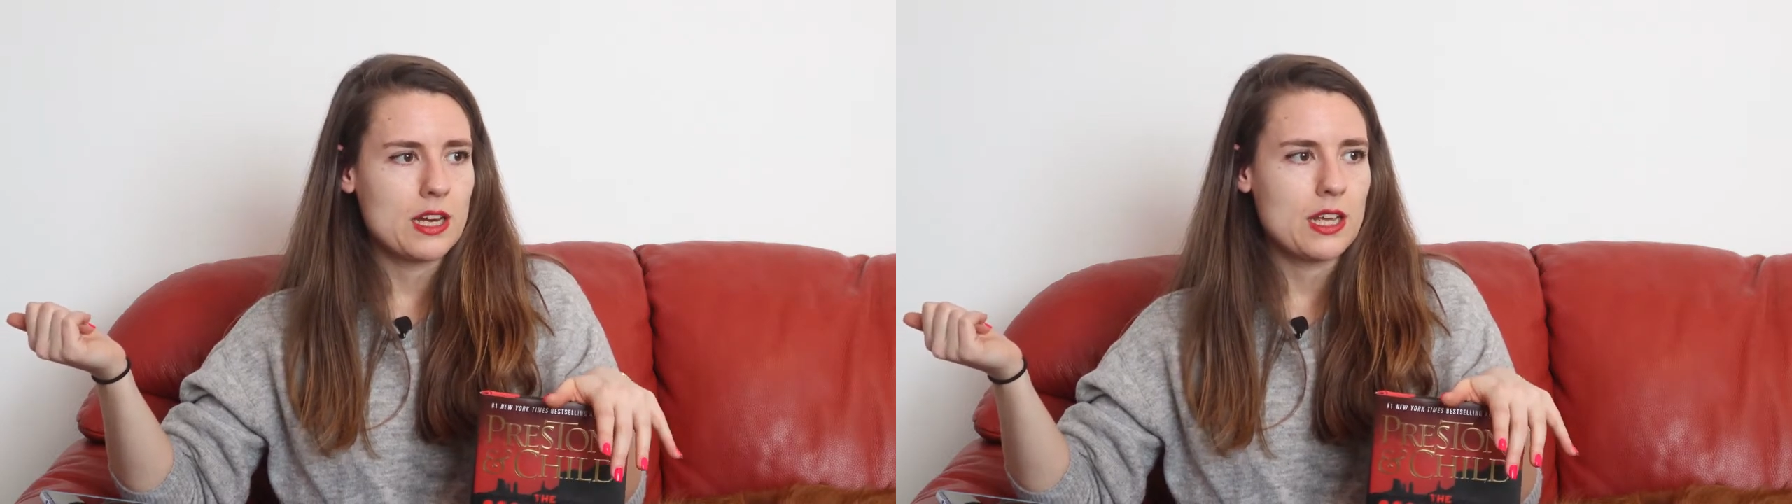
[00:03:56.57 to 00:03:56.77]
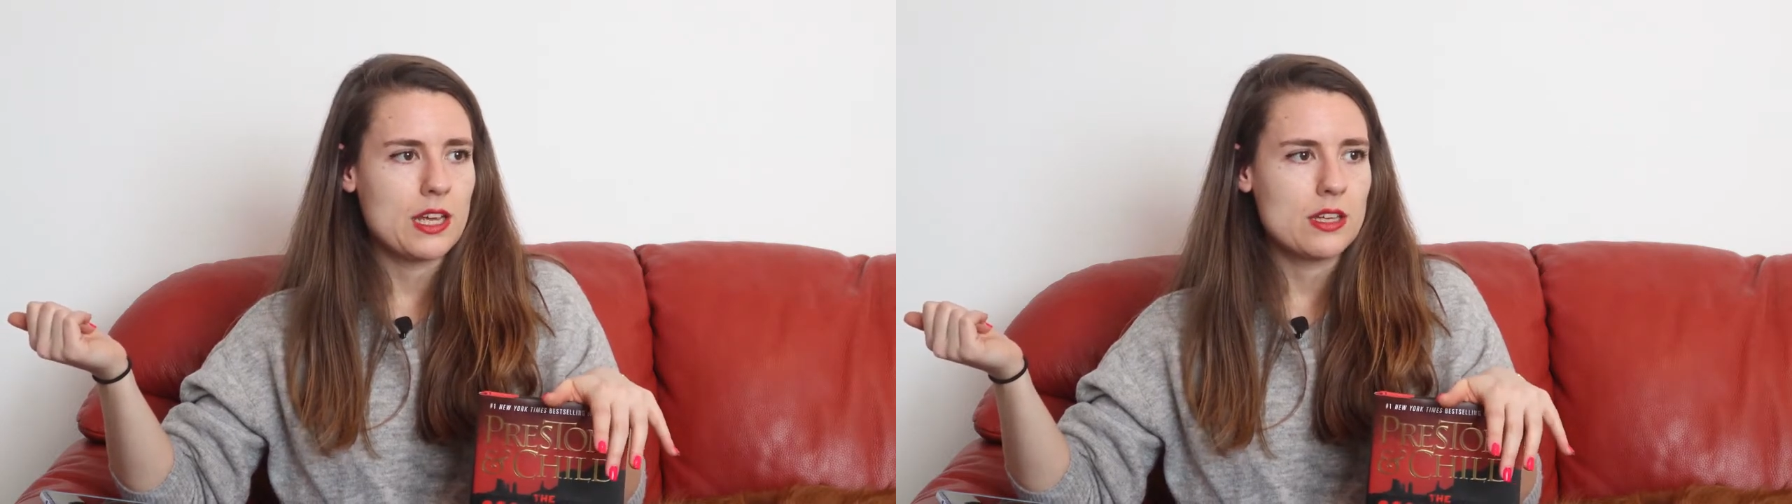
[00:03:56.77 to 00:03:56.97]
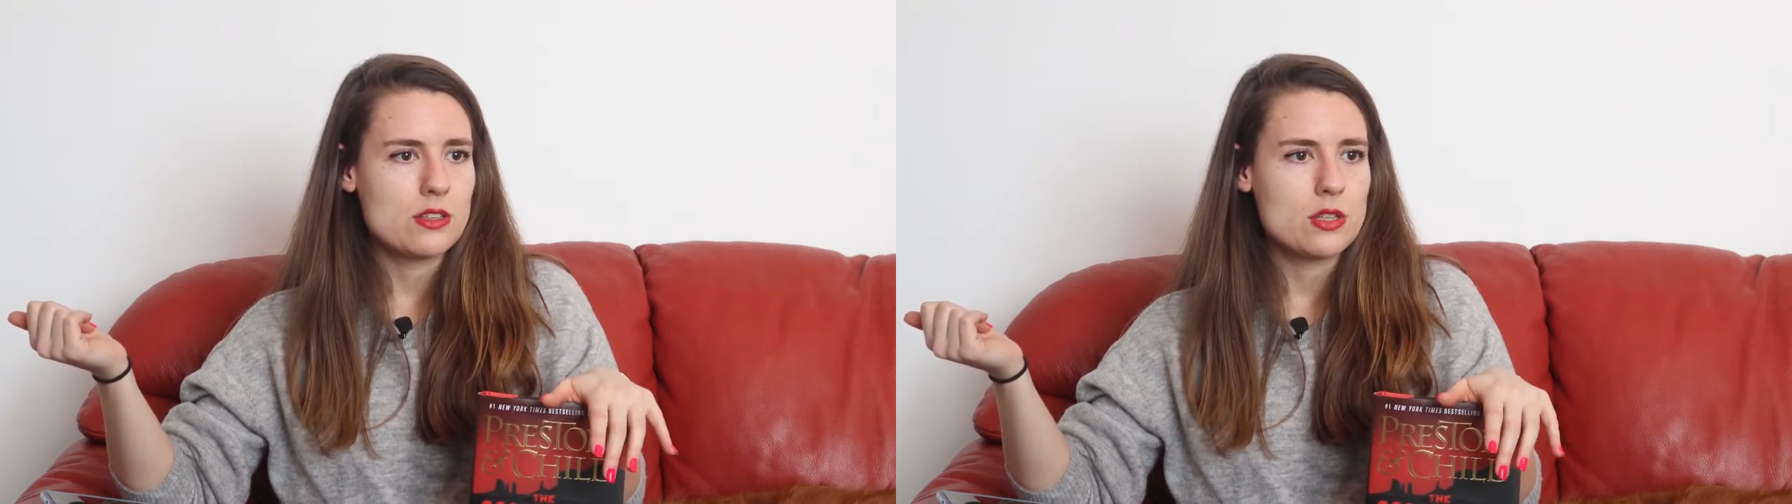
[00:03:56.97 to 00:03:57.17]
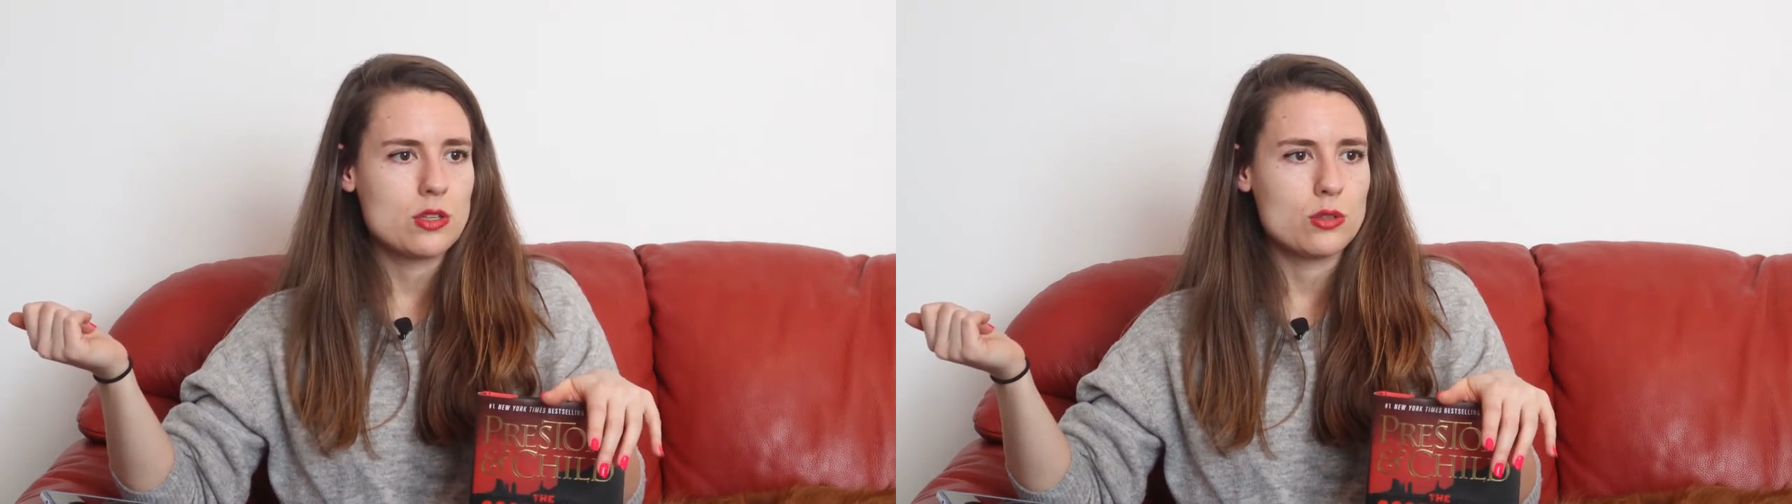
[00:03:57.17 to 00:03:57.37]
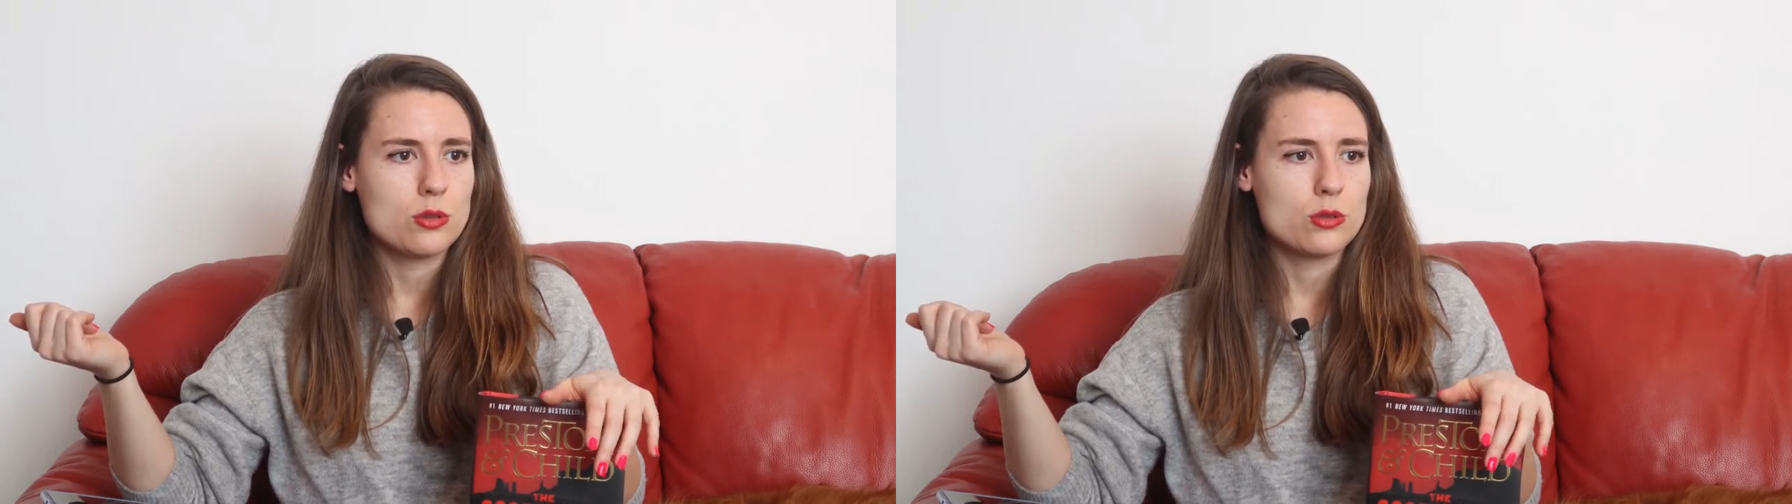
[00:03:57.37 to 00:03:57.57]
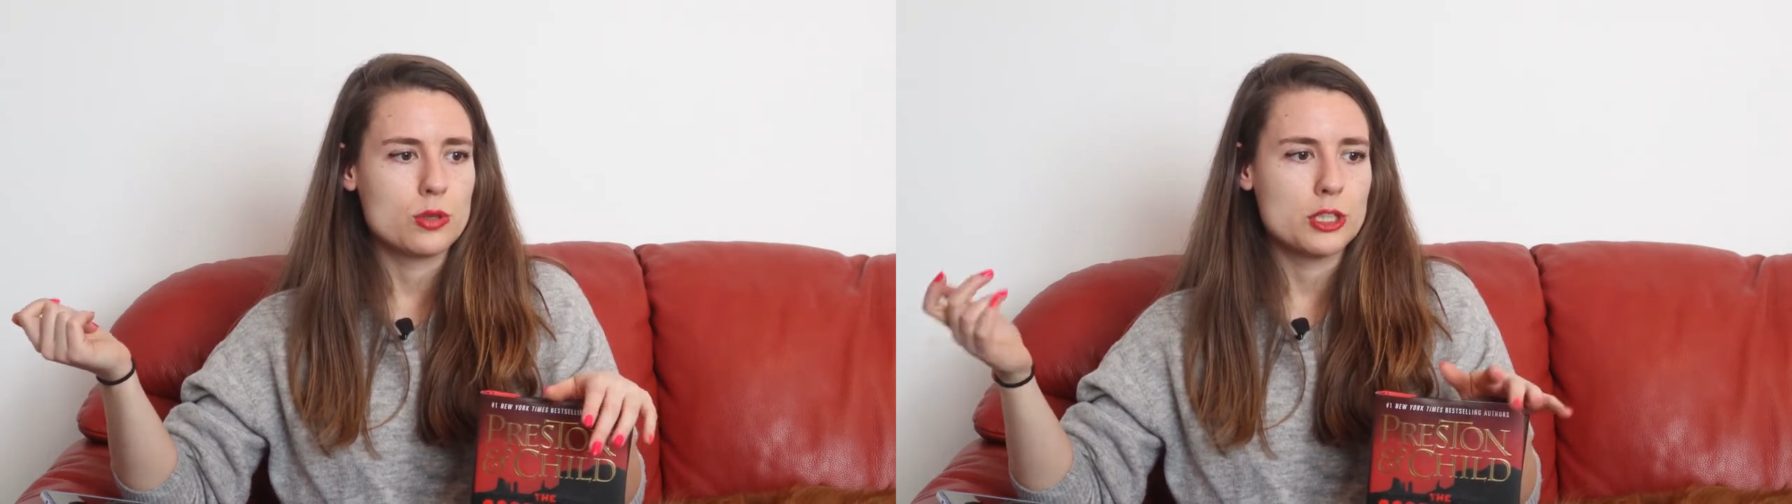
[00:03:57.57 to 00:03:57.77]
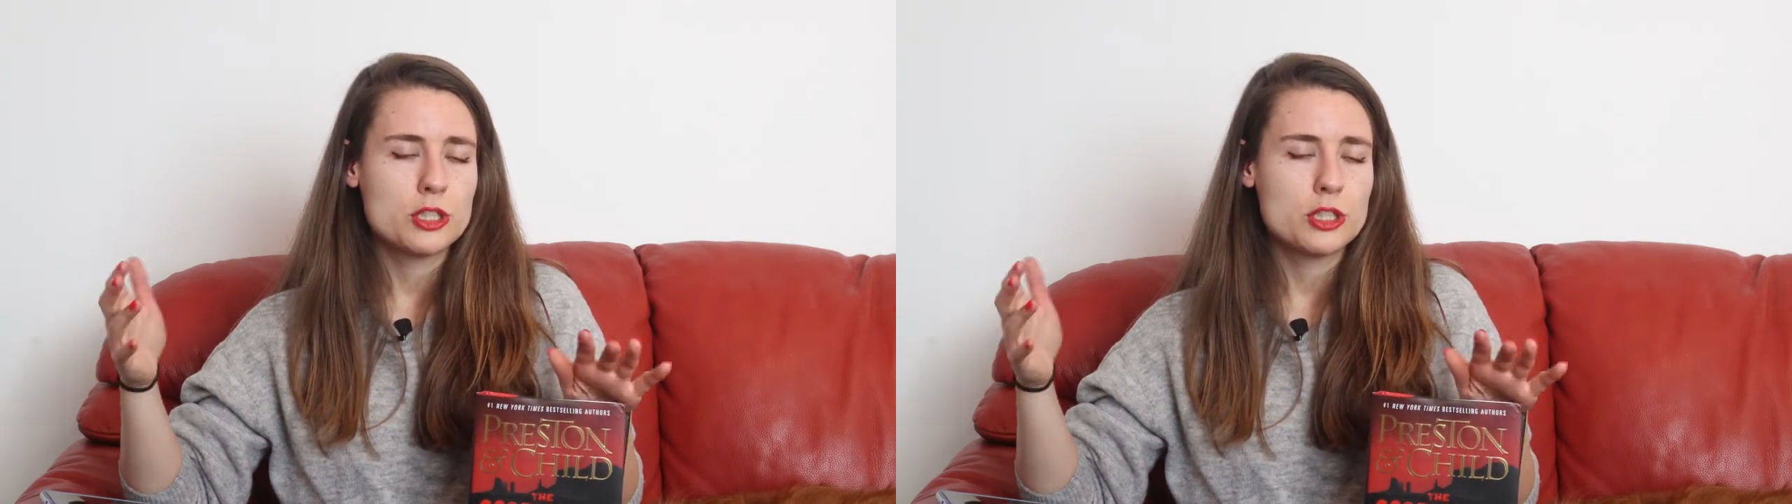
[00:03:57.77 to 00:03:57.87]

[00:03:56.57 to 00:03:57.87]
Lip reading: getting into